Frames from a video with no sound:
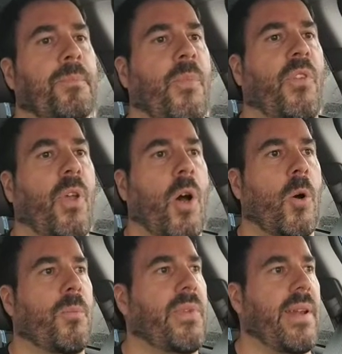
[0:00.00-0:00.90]

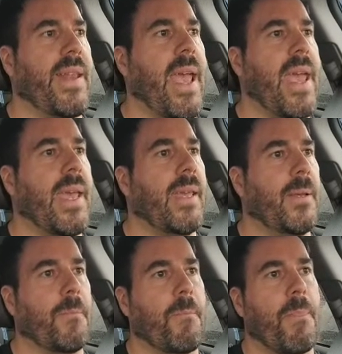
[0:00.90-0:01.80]
So
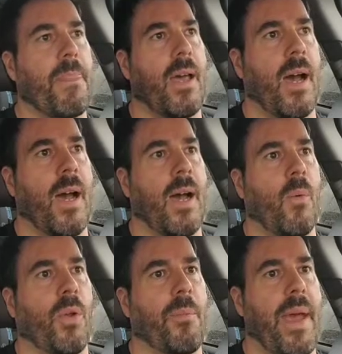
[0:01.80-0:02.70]
today
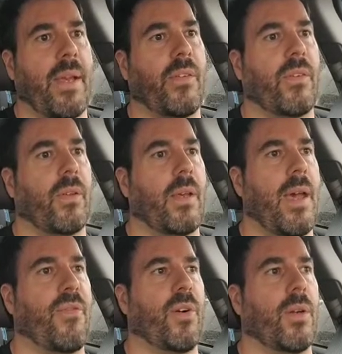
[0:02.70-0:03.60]
was max
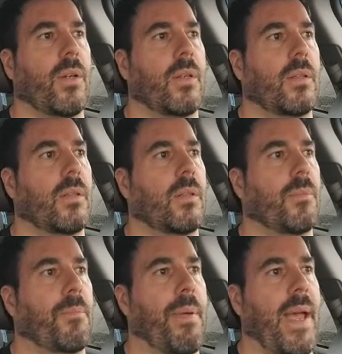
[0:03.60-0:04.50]
effort
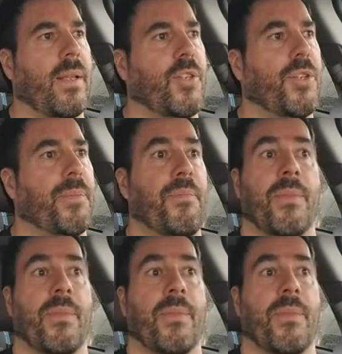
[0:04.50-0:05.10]
bench.